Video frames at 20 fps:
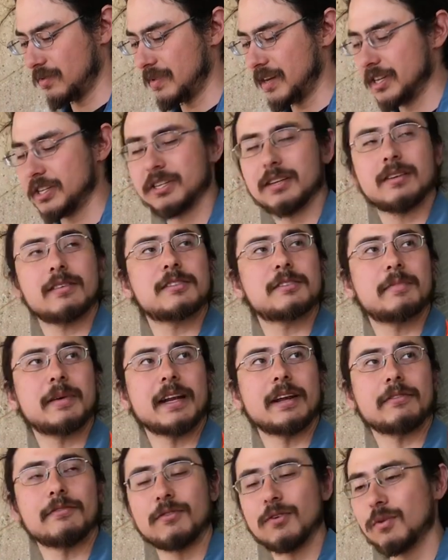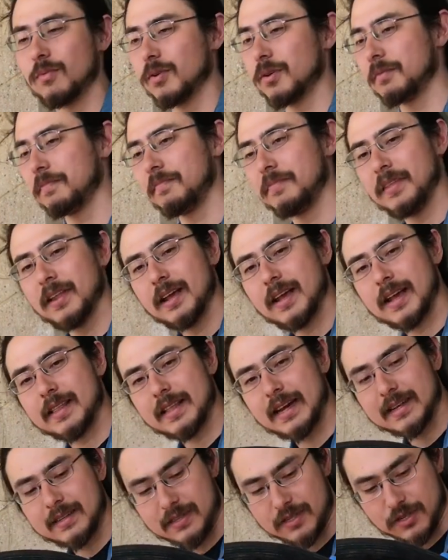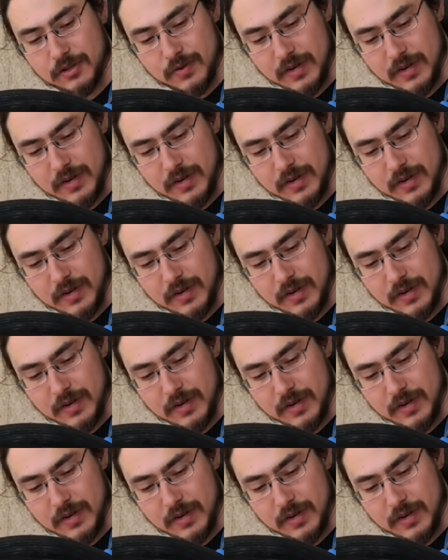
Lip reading: imagine it spinning forward, and that's the